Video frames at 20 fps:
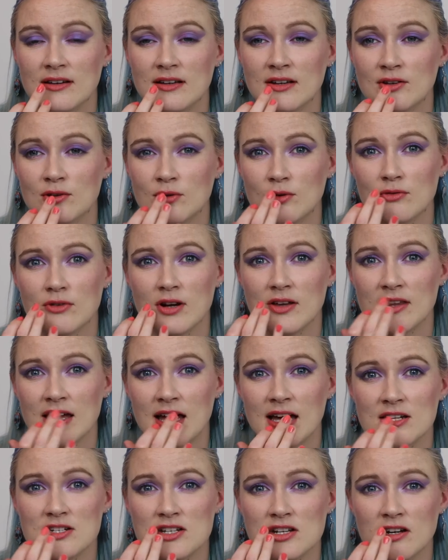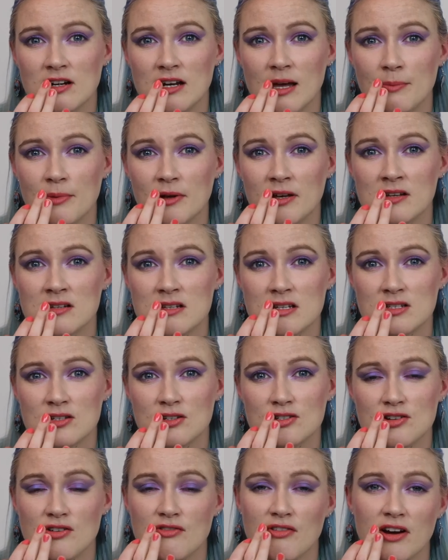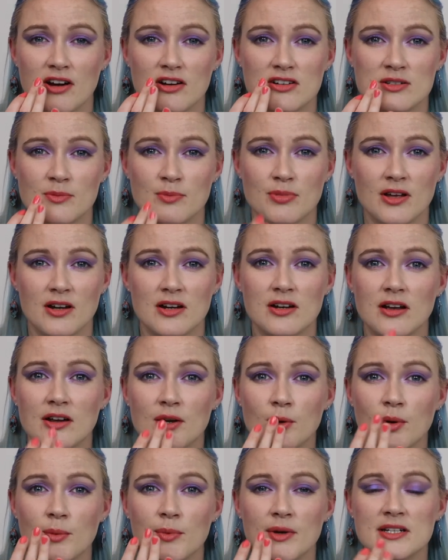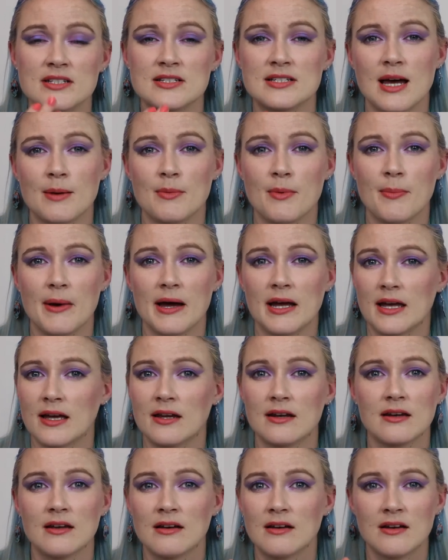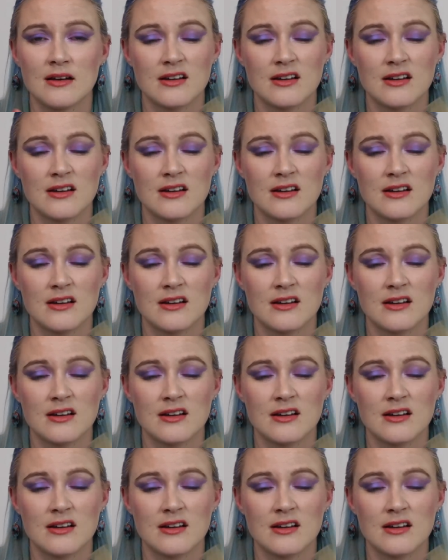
you know, around the edge of your lip, you can just use your finger to blot it out a wee bit and dab it back in.